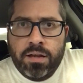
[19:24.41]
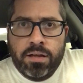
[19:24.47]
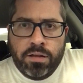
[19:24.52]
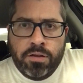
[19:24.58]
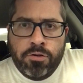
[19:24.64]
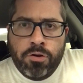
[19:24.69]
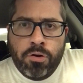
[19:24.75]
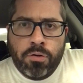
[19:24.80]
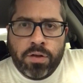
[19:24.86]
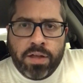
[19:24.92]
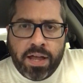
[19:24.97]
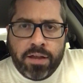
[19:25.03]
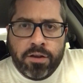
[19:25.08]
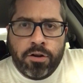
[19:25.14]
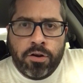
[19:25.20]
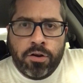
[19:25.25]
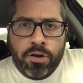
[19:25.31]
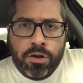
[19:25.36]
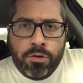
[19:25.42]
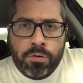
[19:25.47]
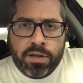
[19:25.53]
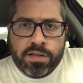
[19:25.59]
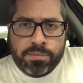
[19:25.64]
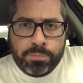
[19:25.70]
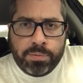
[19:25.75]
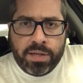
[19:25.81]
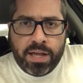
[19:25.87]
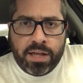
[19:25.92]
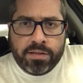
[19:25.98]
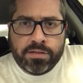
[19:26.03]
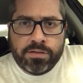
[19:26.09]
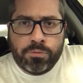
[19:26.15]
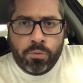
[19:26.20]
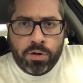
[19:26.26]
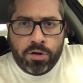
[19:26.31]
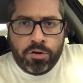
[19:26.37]
You go get your
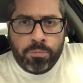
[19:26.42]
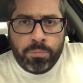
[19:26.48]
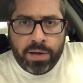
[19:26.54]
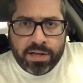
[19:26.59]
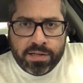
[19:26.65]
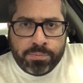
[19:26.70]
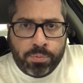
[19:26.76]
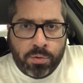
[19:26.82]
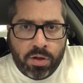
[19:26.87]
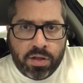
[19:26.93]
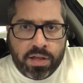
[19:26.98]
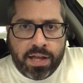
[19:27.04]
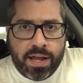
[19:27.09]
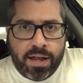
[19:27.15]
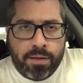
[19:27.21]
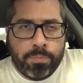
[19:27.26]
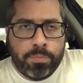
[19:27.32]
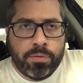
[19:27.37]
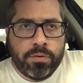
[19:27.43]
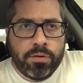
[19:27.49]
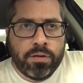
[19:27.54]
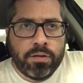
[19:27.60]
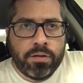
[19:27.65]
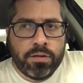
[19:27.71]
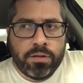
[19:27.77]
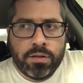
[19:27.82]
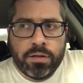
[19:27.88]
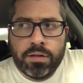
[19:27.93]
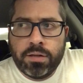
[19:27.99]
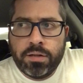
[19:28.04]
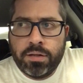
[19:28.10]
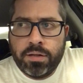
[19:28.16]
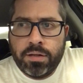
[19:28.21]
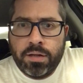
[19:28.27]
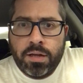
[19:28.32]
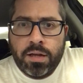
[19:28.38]
USPS winter baseball cap.
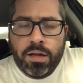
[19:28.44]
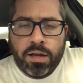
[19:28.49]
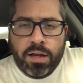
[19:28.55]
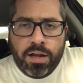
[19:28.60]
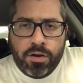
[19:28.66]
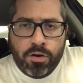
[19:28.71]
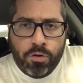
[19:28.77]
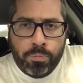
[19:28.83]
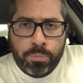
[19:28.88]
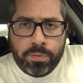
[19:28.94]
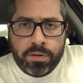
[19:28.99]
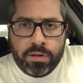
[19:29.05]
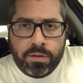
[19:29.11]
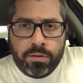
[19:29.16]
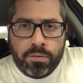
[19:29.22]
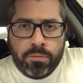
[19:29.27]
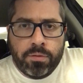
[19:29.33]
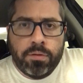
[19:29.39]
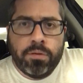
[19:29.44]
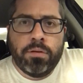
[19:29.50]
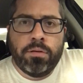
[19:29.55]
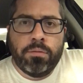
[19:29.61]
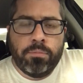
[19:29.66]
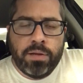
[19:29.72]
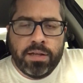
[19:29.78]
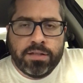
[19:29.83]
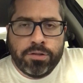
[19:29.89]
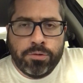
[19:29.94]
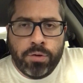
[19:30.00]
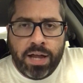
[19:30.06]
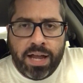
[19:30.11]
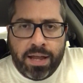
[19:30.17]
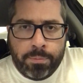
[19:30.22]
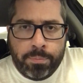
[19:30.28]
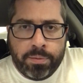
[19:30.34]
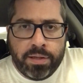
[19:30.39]
I hope it makes you
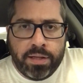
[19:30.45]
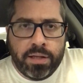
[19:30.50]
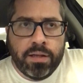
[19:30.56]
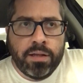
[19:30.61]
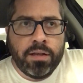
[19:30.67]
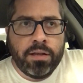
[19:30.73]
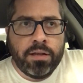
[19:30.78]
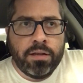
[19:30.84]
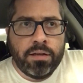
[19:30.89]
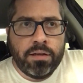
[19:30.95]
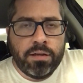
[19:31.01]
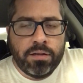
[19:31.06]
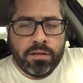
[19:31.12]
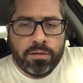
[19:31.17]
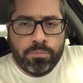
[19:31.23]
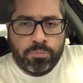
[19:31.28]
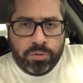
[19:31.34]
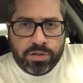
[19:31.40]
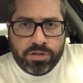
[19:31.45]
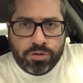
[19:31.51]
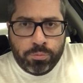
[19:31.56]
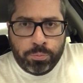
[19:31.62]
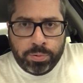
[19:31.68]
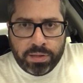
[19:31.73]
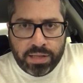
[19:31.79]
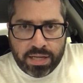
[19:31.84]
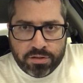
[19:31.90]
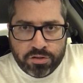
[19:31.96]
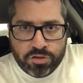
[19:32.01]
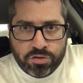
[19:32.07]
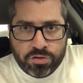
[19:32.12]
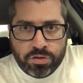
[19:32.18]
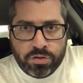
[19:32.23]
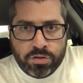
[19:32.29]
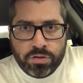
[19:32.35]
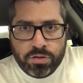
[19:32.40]
happy. It brings you
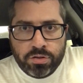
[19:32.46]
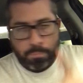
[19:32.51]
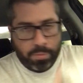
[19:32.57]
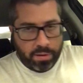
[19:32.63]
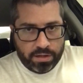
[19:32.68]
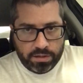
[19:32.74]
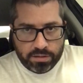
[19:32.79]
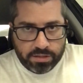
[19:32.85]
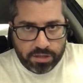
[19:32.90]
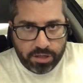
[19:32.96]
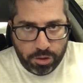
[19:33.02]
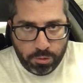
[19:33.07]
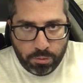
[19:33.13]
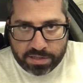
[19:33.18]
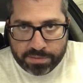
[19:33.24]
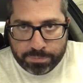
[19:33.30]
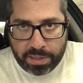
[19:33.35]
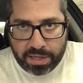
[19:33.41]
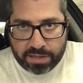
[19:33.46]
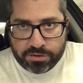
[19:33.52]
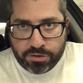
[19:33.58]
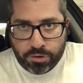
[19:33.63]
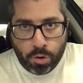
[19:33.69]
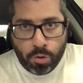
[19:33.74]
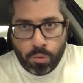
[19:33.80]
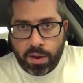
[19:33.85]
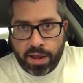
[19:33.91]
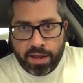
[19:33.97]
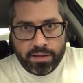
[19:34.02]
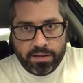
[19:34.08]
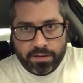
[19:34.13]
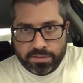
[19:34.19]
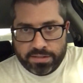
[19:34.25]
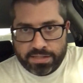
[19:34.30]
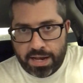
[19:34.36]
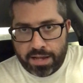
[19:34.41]
pleasure. But USPS Throwaway
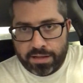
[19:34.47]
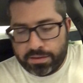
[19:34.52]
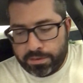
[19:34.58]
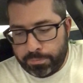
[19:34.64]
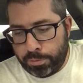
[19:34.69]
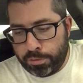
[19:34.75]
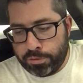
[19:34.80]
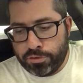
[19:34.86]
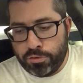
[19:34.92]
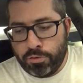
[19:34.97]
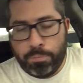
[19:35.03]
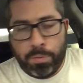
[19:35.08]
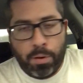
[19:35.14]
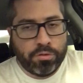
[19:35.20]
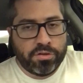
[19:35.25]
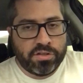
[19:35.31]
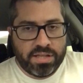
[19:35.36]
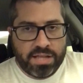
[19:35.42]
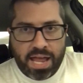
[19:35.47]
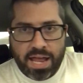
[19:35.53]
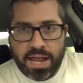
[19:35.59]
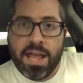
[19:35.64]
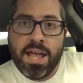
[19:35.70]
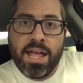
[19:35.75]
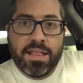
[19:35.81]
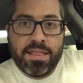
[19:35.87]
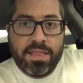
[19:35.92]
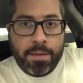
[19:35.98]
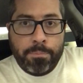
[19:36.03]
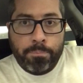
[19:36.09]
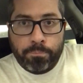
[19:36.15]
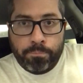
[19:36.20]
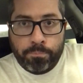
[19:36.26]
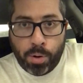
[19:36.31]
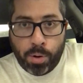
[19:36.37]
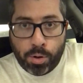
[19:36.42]
is not the person who posted that. They
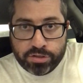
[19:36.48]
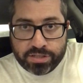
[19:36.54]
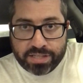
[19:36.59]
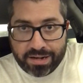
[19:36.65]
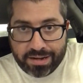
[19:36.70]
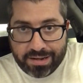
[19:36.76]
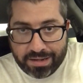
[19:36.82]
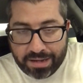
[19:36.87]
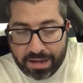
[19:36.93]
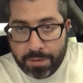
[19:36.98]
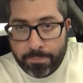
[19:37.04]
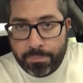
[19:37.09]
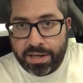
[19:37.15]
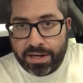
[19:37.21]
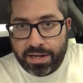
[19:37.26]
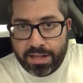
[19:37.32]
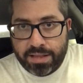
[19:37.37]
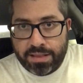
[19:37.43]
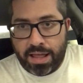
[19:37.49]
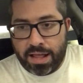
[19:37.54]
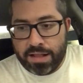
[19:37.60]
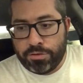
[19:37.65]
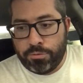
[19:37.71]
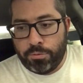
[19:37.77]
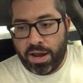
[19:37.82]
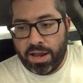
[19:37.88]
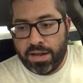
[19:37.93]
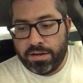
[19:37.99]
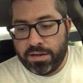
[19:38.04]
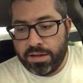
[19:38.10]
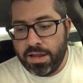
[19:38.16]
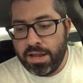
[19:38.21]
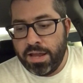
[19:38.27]
posted a comment in that thread.